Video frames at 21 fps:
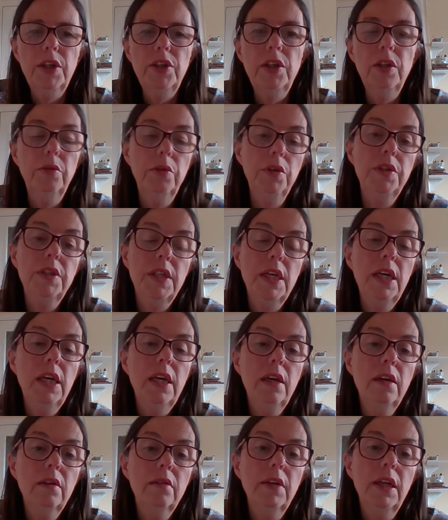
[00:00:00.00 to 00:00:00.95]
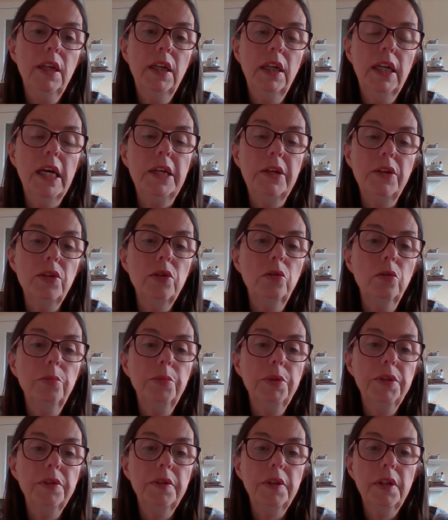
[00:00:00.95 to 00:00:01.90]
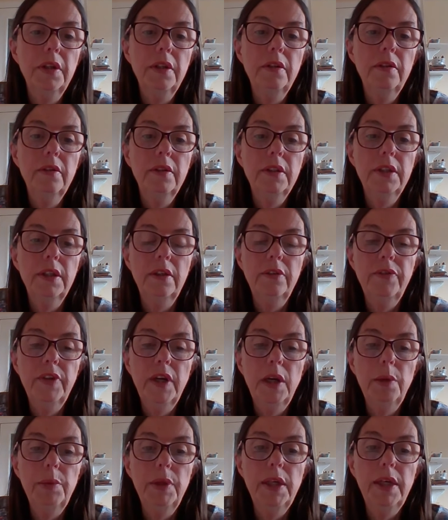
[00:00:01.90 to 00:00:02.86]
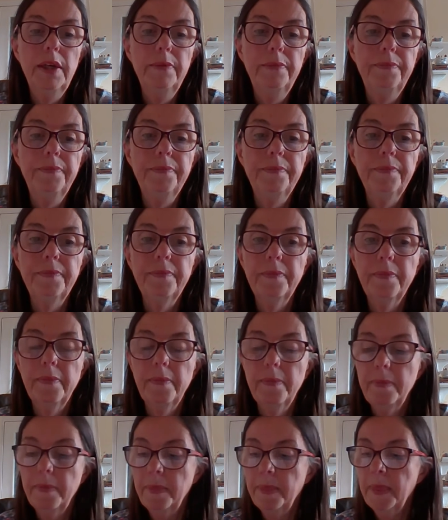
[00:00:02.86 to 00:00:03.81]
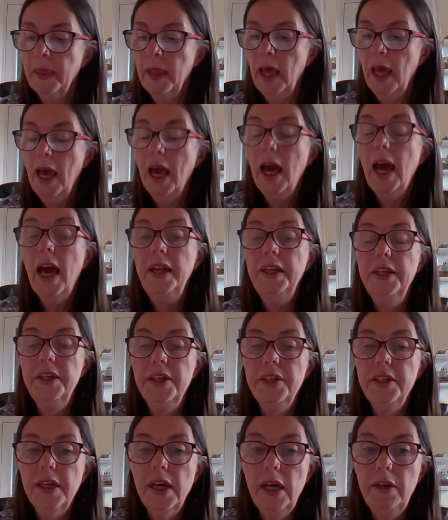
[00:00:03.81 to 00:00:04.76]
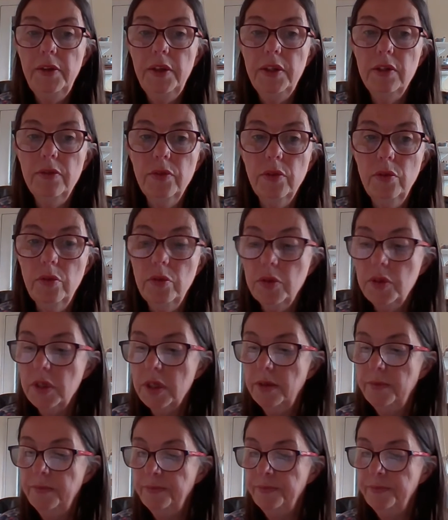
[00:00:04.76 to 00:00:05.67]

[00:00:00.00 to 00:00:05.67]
she could say in her letters home to her family, and in her diaries, of course.